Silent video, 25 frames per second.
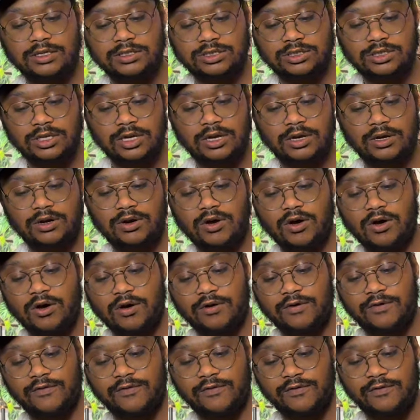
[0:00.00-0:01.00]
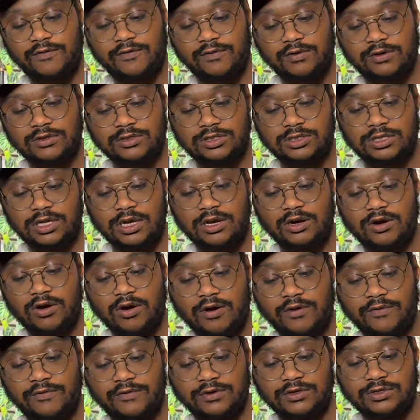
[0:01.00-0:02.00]
of
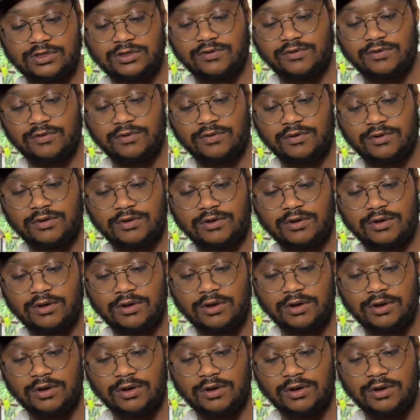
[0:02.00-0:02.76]
standoffish for